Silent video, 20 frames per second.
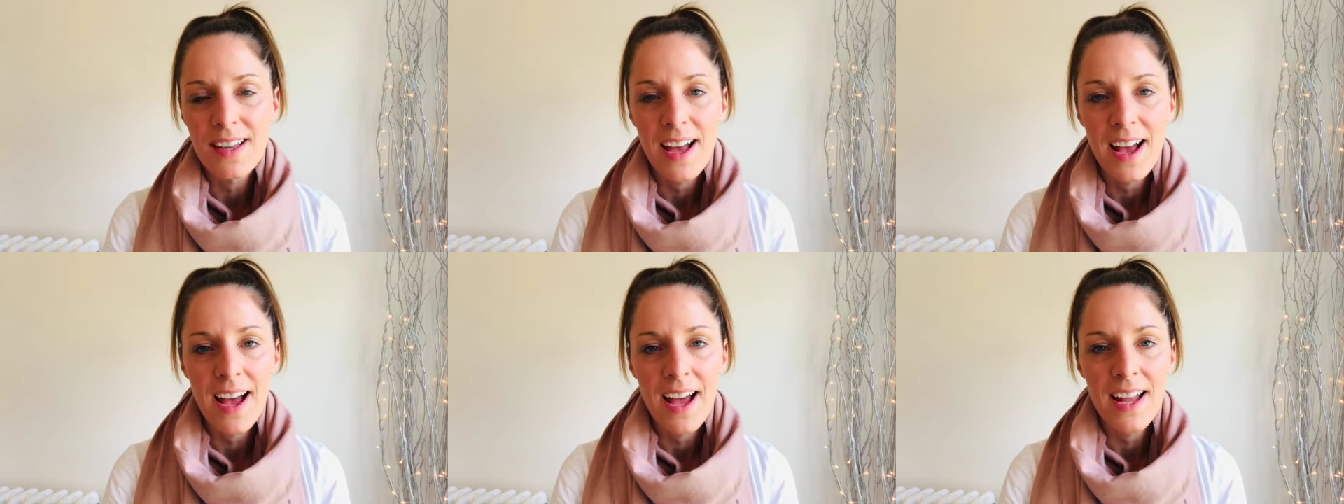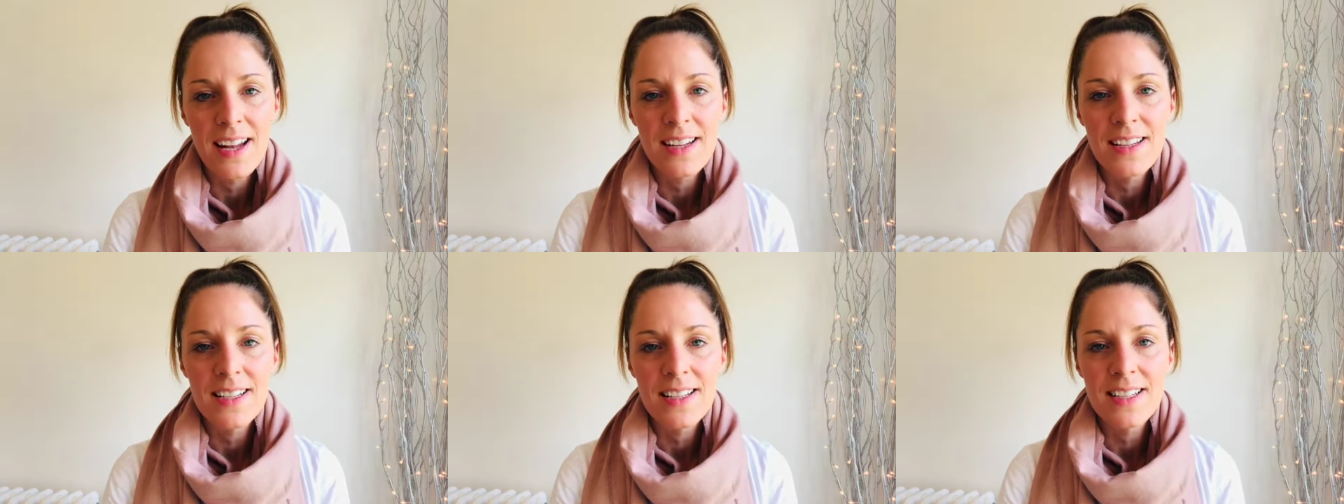
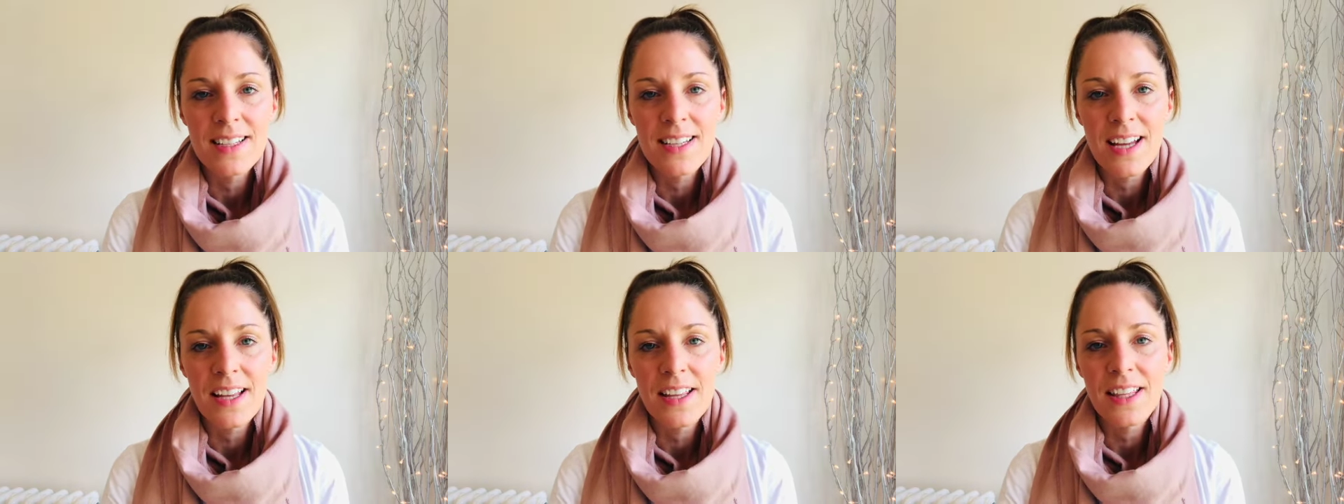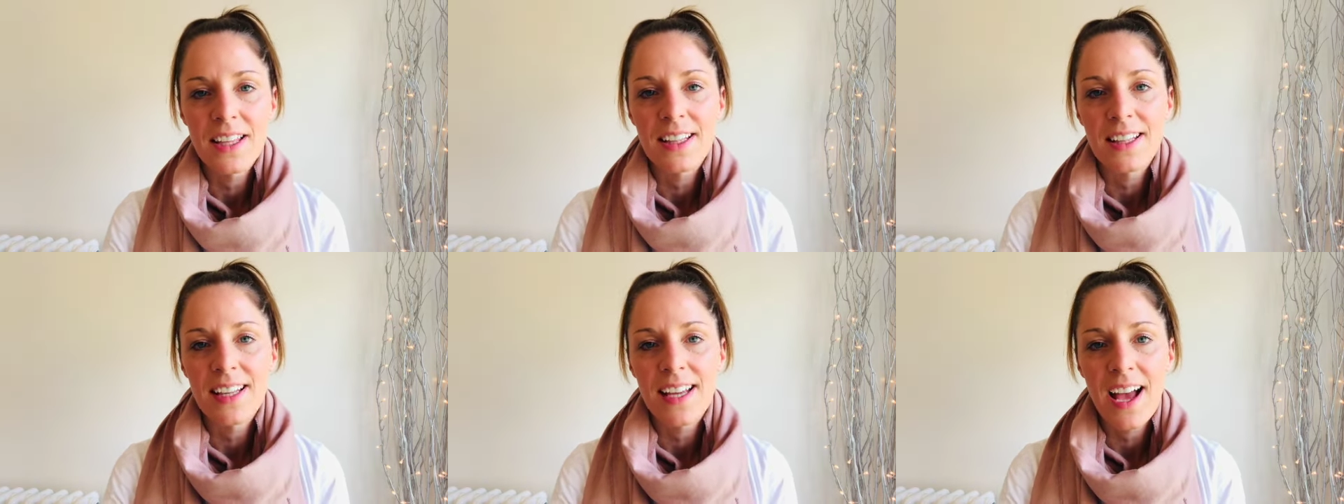and I
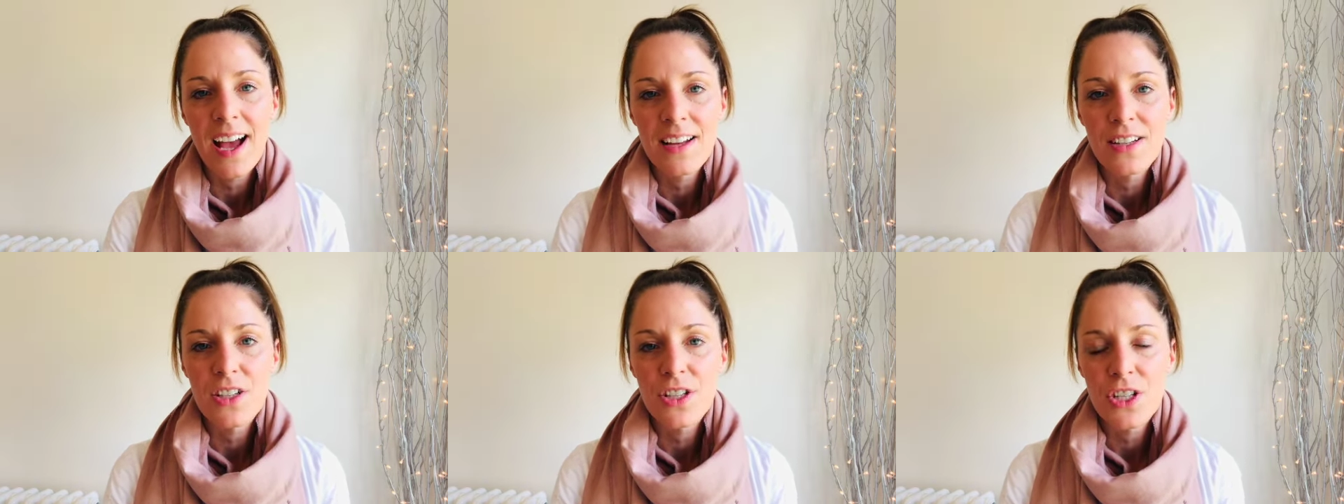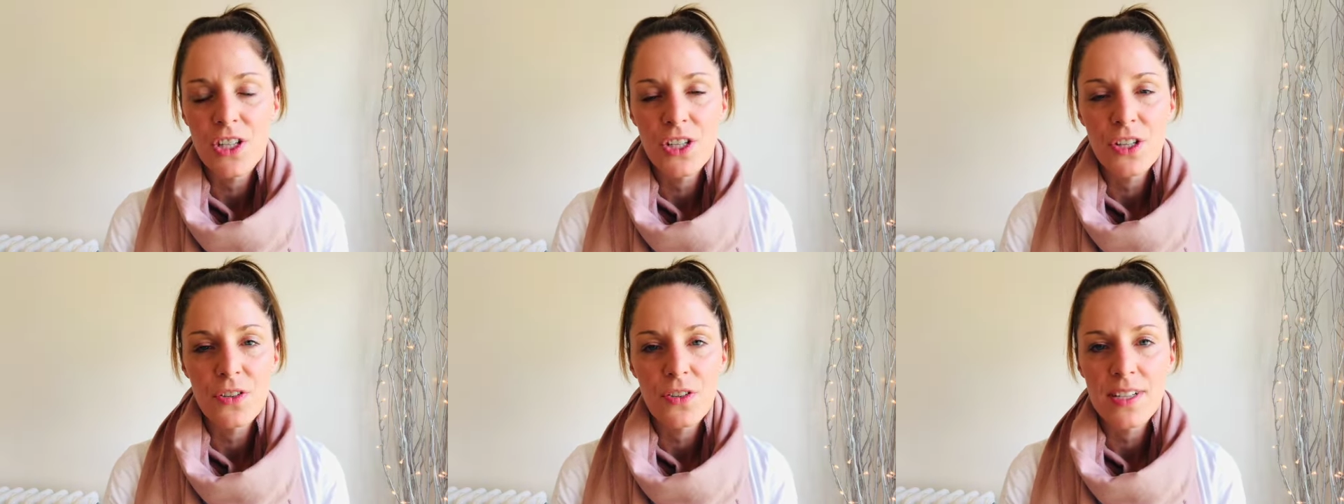think the added
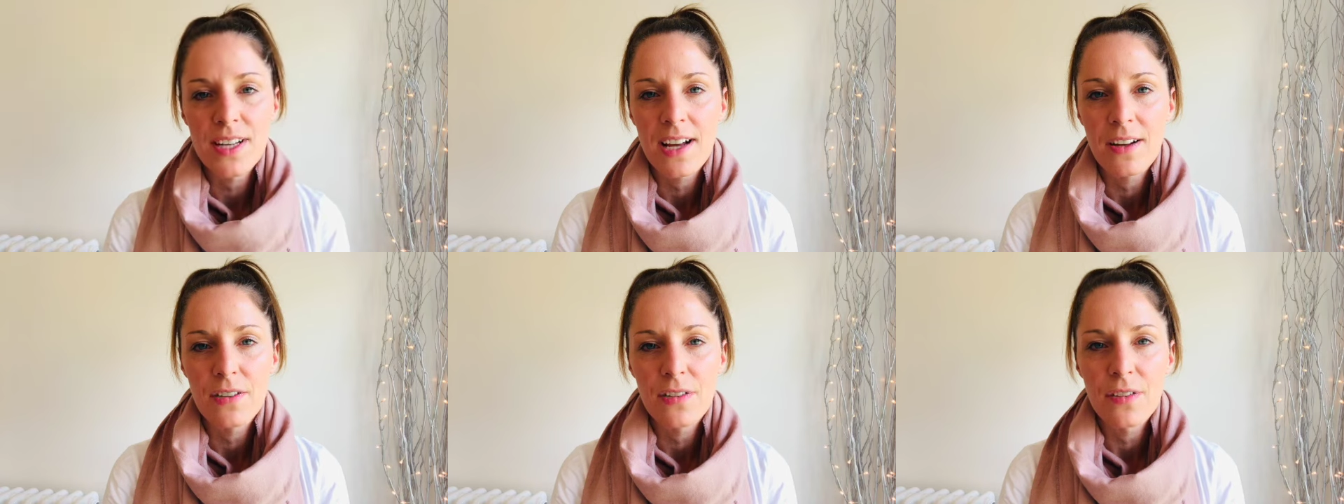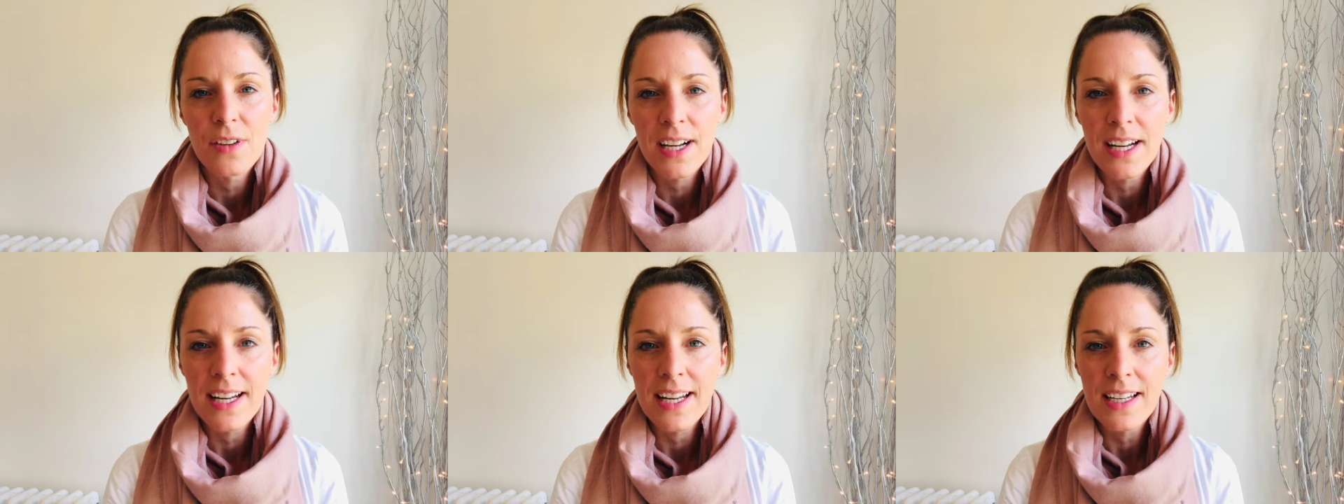shutdown of
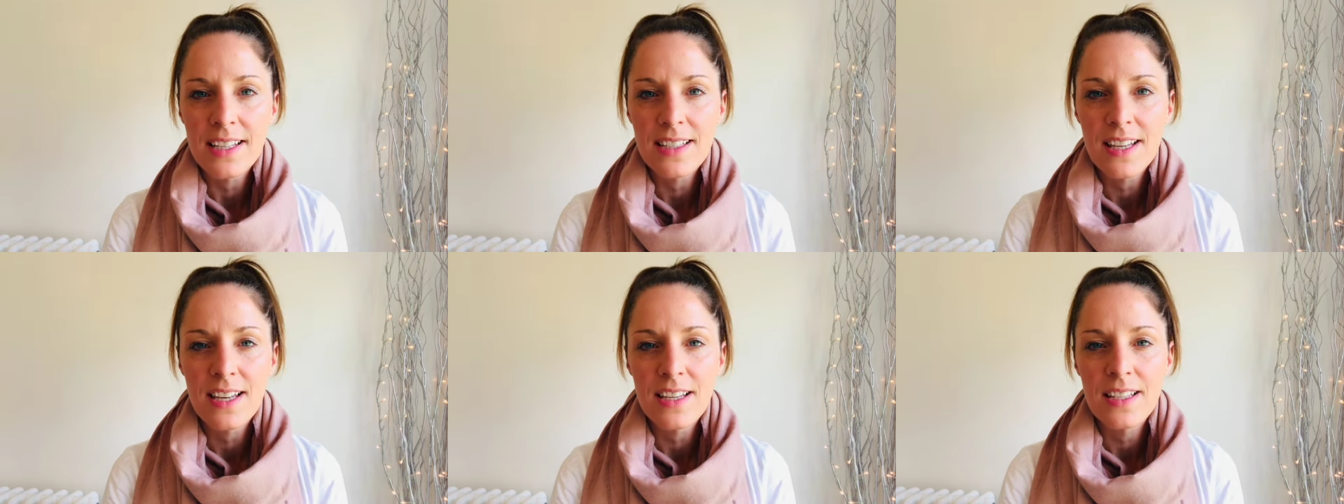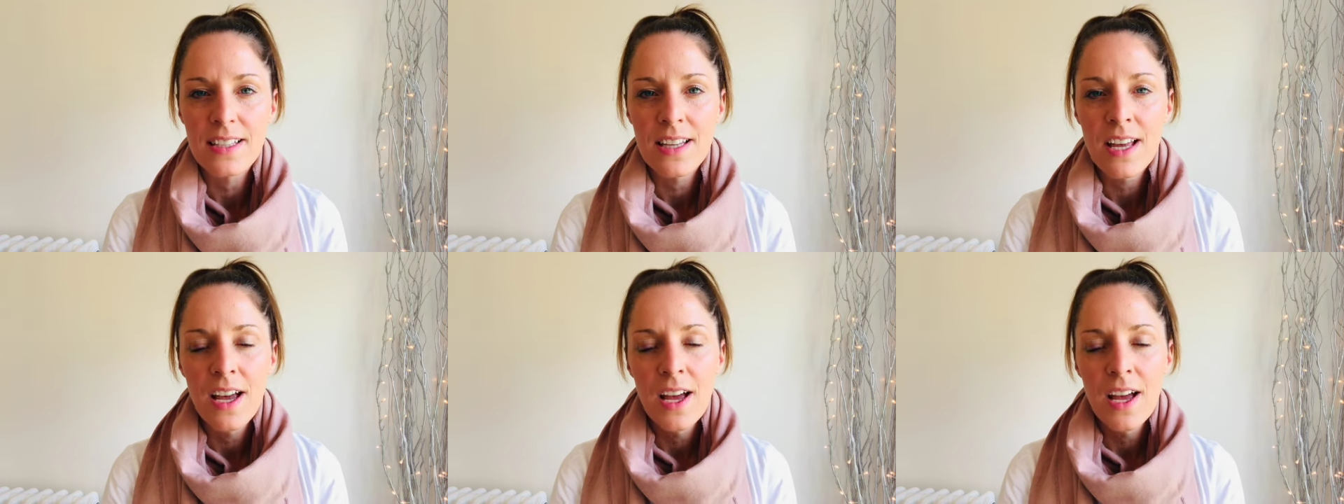clinics has